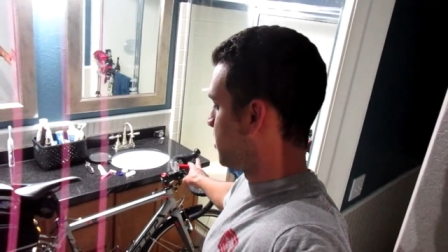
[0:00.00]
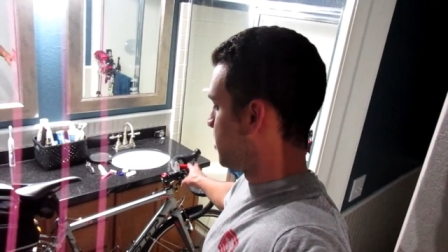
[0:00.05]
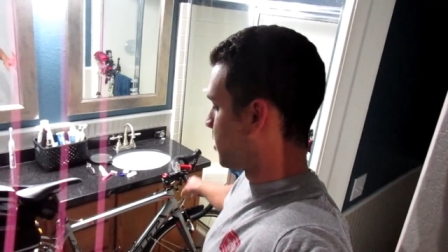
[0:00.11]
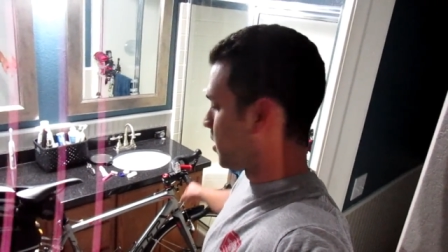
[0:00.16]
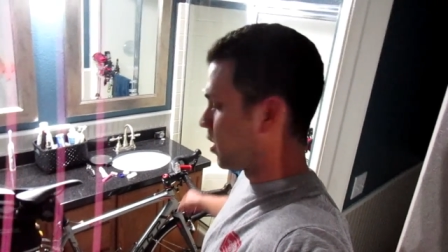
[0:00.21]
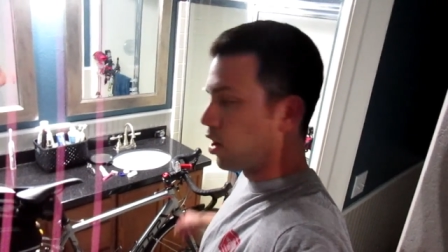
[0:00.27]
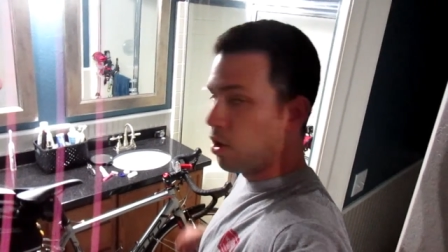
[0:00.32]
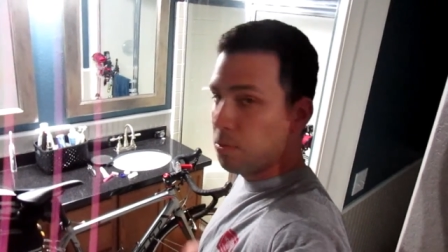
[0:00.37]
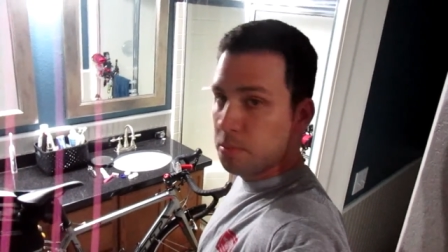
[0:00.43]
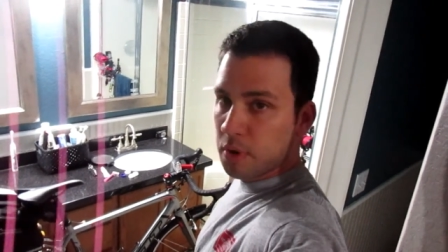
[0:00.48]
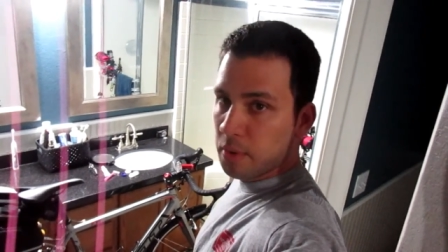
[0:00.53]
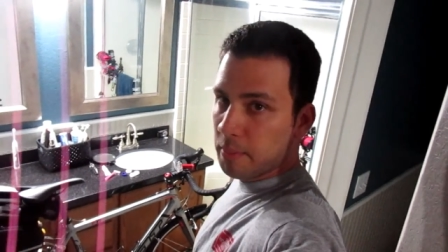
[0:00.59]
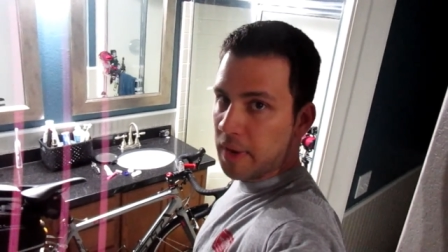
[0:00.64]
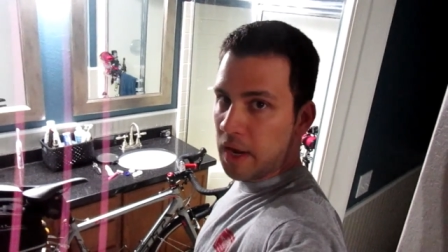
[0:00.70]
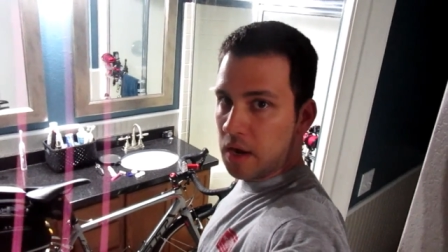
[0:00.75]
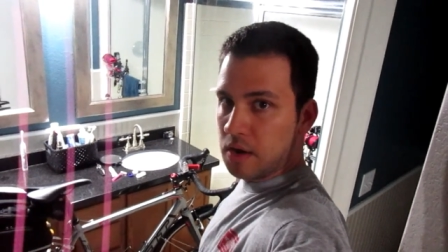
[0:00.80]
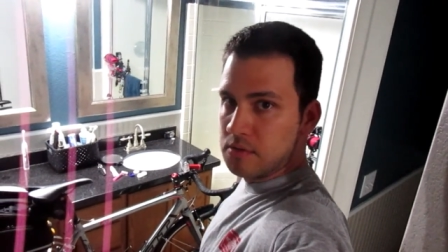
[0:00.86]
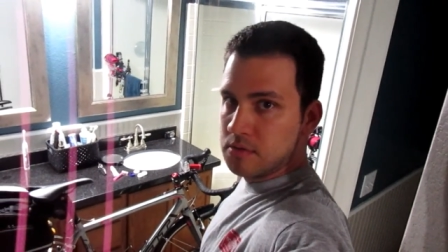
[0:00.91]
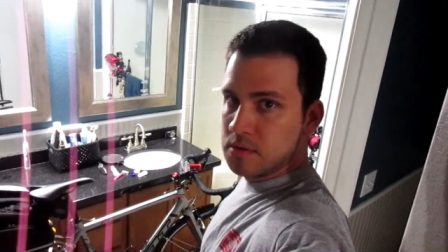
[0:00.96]
and the GoPro
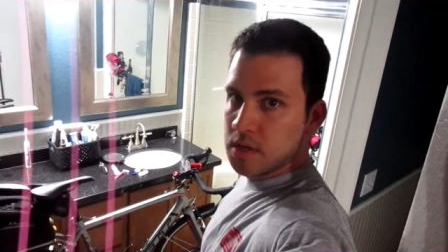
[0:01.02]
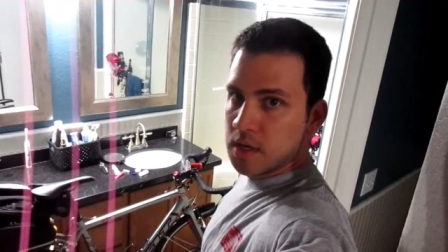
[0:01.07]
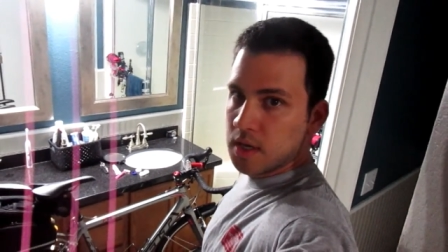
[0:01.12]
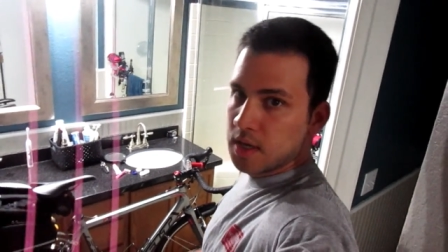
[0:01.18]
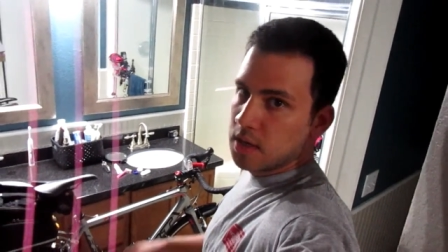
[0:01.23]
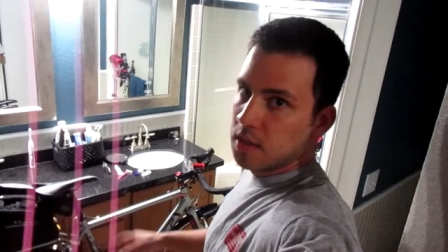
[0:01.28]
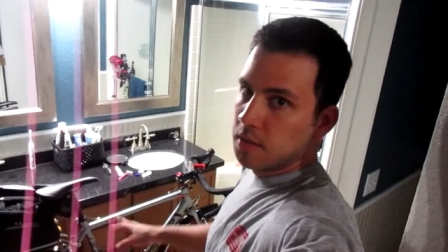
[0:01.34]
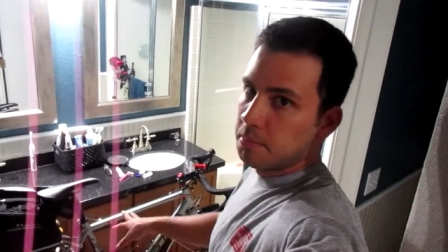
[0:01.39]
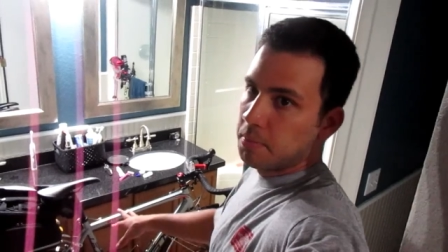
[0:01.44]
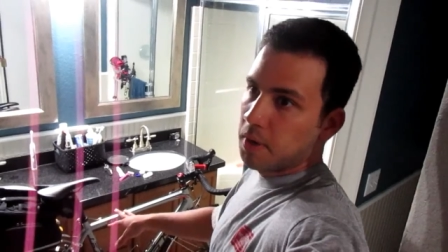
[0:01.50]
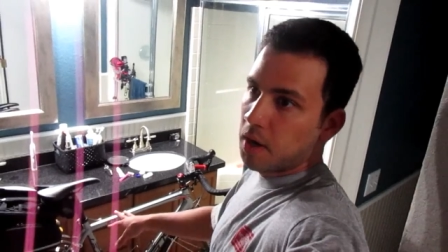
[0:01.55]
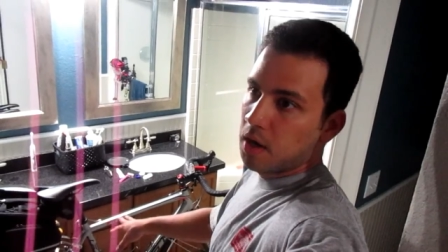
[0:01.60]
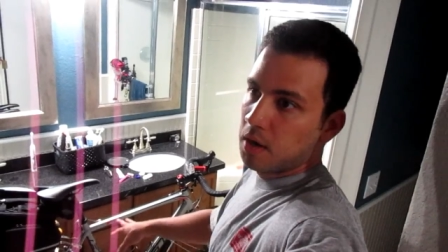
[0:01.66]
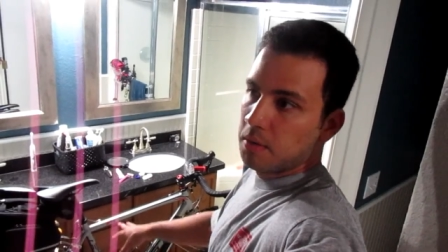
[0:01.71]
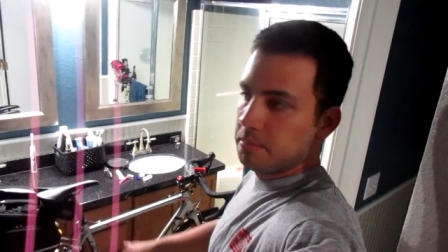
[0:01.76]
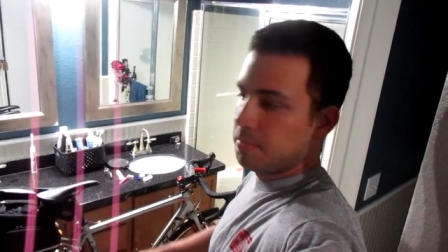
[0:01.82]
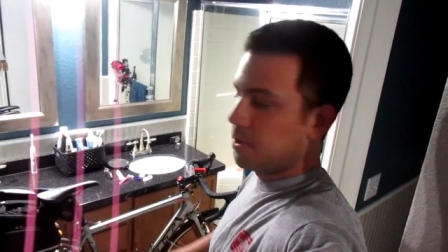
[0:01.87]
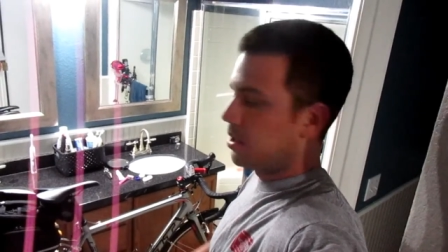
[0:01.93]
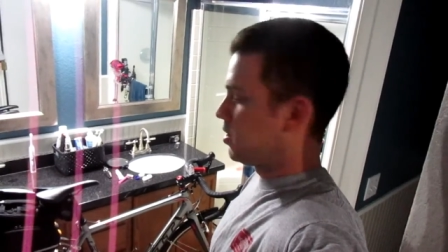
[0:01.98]
mount, the
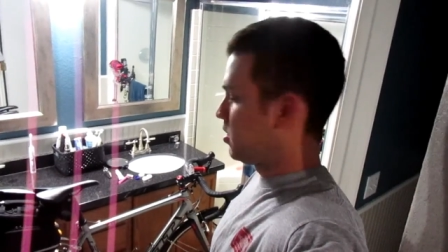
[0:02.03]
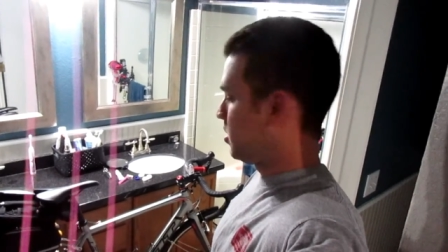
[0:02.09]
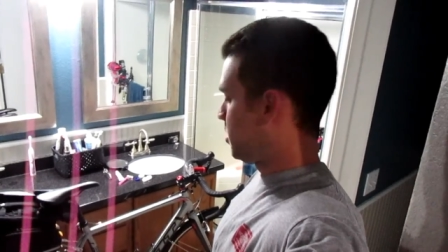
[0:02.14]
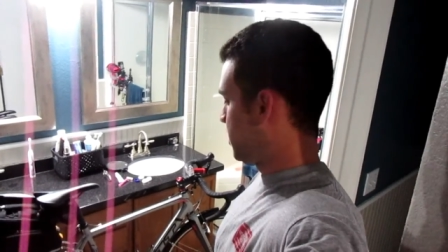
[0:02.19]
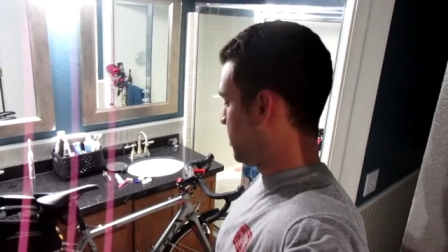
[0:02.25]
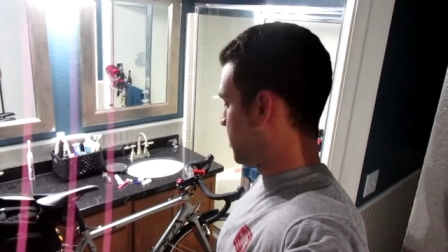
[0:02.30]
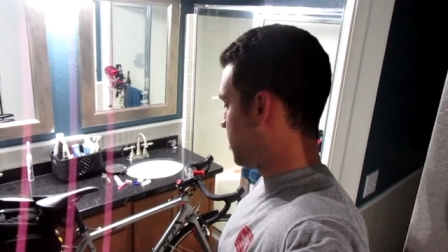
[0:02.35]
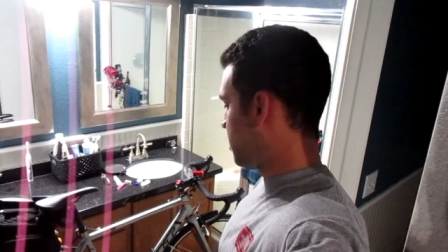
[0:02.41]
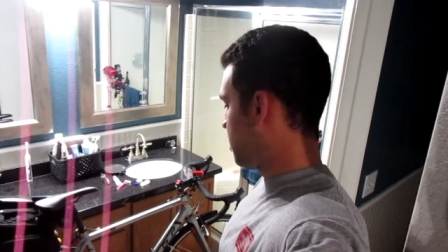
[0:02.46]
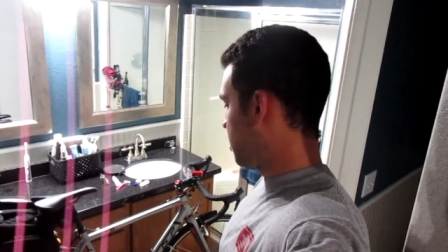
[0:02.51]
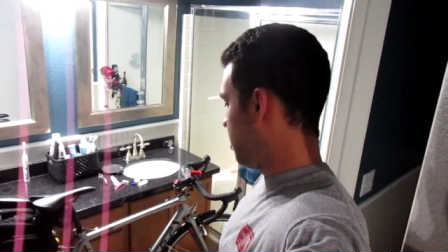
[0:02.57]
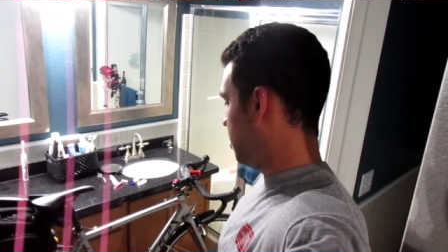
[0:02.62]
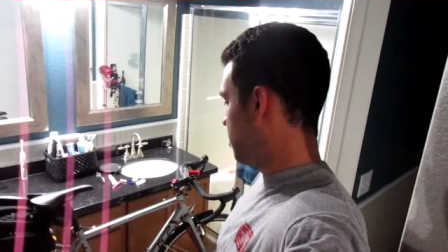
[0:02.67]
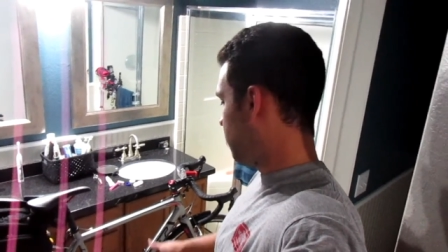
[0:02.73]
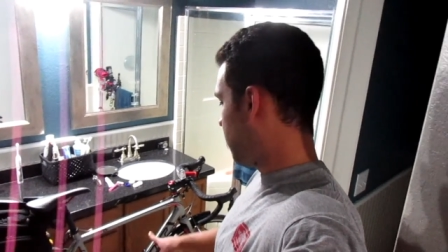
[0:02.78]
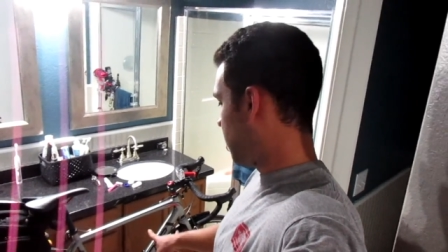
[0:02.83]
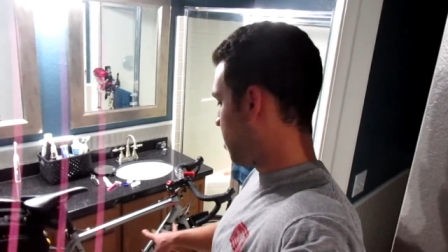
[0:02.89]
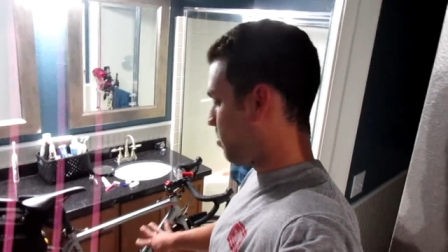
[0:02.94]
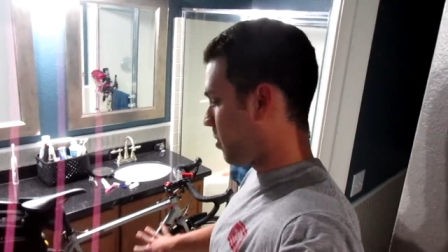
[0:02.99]
pump, and the
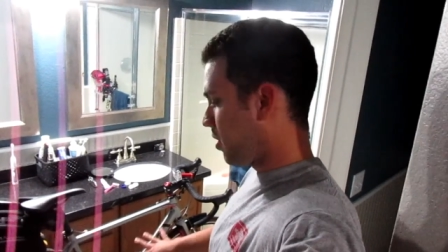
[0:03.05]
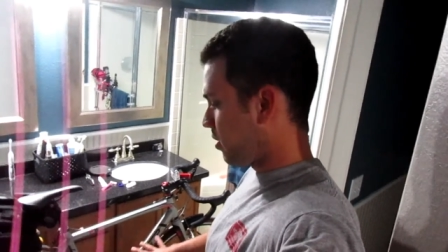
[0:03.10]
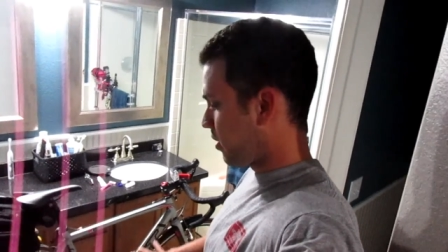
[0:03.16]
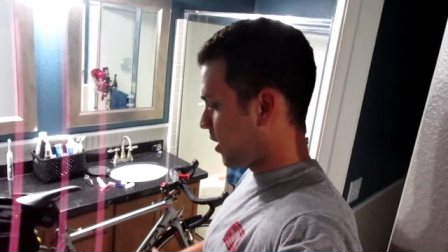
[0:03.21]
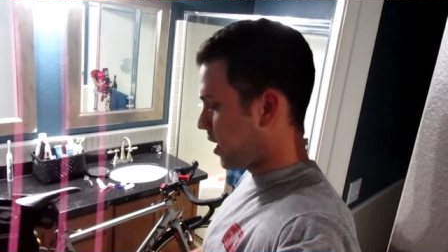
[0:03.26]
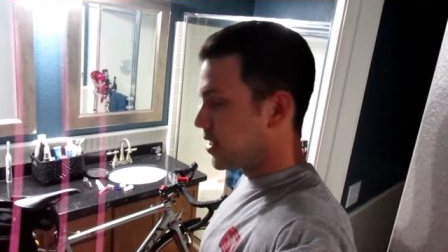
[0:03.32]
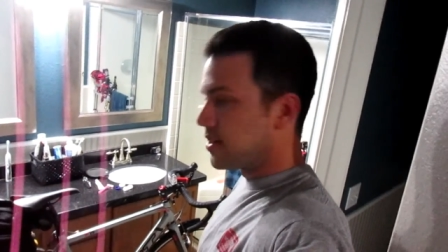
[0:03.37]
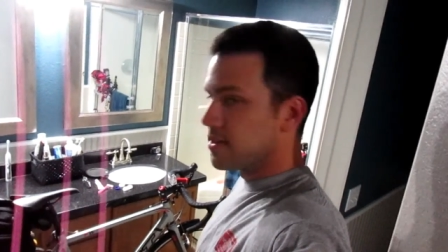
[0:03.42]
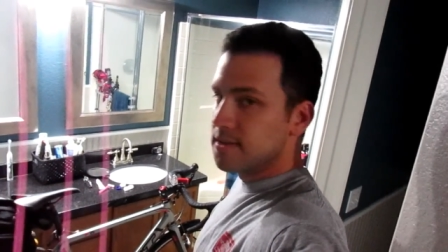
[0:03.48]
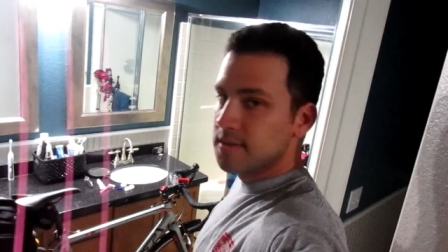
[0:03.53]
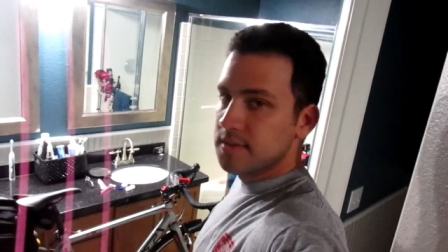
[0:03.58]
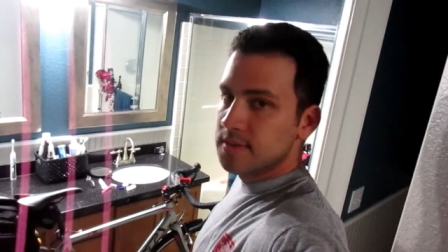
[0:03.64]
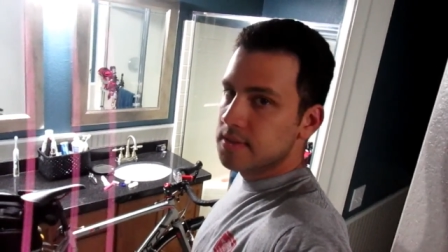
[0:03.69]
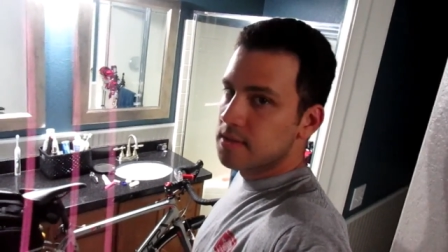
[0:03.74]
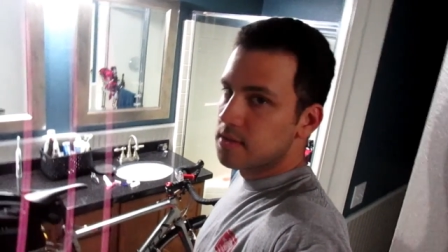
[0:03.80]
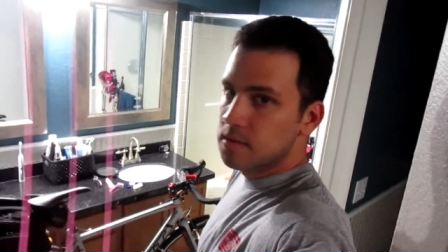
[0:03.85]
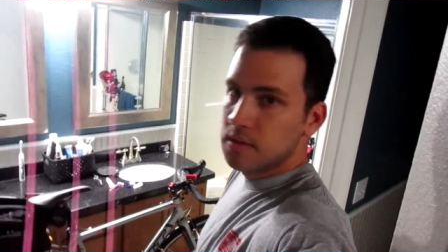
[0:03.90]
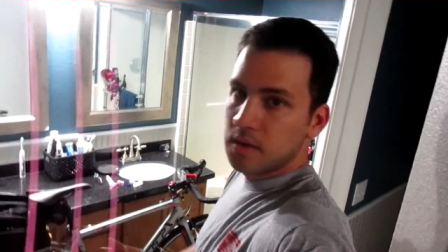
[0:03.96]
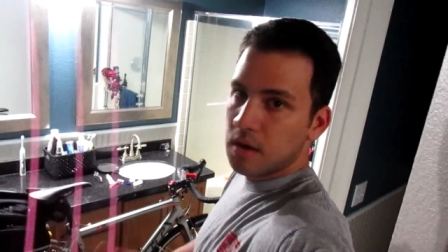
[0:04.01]
water bottle cages.
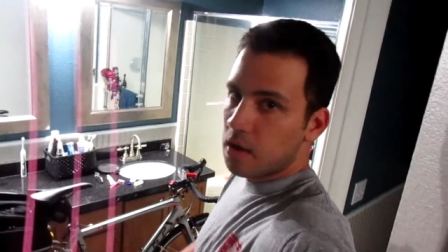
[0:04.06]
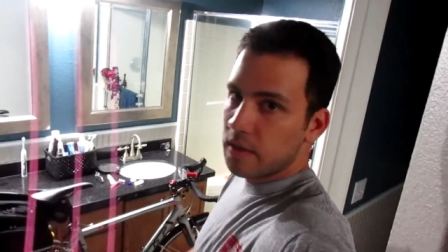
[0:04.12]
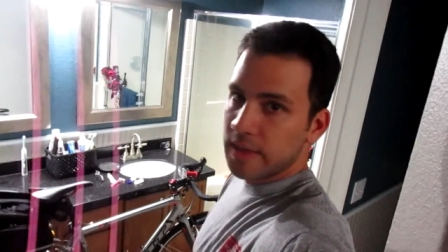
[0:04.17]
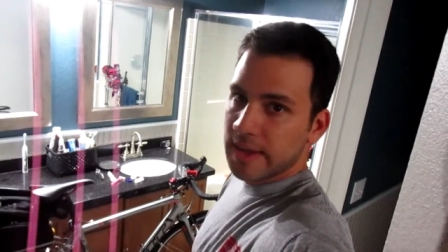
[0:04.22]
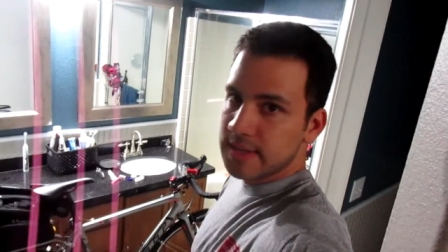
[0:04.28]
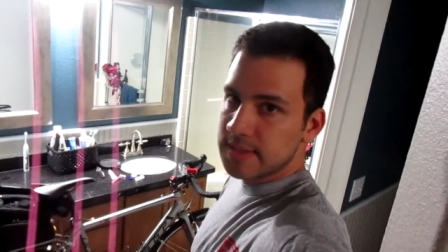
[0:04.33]
All that can